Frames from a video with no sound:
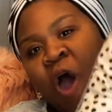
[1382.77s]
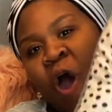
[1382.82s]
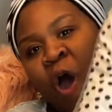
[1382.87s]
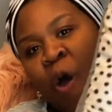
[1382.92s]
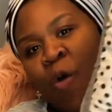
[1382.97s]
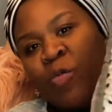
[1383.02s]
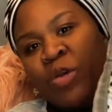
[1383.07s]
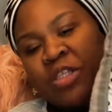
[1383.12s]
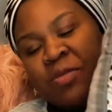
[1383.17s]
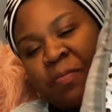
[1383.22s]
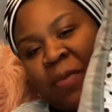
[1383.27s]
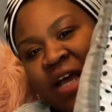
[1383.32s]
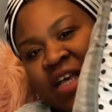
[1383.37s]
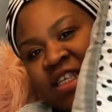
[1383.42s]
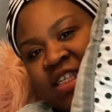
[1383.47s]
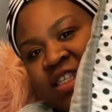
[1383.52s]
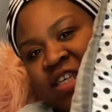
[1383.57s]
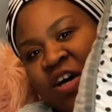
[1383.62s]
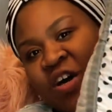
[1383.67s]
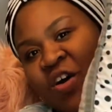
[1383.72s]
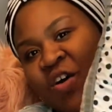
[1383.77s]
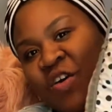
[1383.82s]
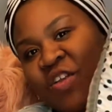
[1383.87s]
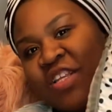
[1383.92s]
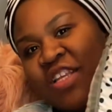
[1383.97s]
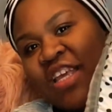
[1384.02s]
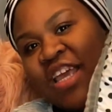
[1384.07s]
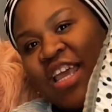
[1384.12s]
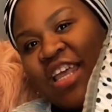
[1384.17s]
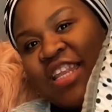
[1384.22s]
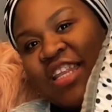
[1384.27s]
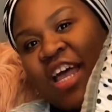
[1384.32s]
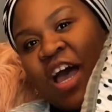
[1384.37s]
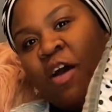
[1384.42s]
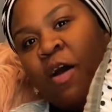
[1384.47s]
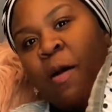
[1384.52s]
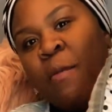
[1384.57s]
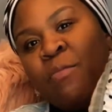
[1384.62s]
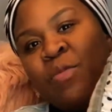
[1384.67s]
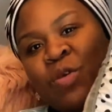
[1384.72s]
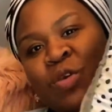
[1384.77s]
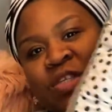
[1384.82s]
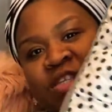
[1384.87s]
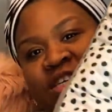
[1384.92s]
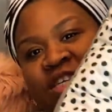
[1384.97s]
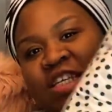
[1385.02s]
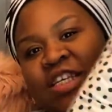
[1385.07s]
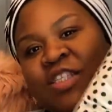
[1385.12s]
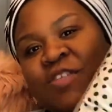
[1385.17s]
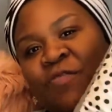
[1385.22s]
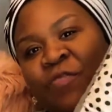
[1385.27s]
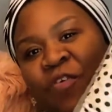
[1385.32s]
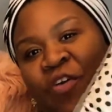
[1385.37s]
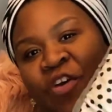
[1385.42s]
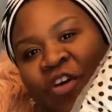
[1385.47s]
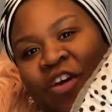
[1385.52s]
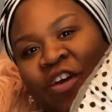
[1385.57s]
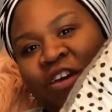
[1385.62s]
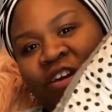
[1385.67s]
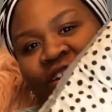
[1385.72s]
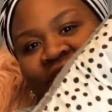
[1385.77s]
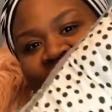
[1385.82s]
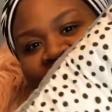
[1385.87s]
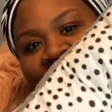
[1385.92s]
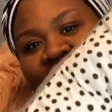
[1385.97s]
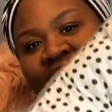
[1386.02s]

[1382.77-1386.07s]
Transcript: with my son, and now I'm using it for her.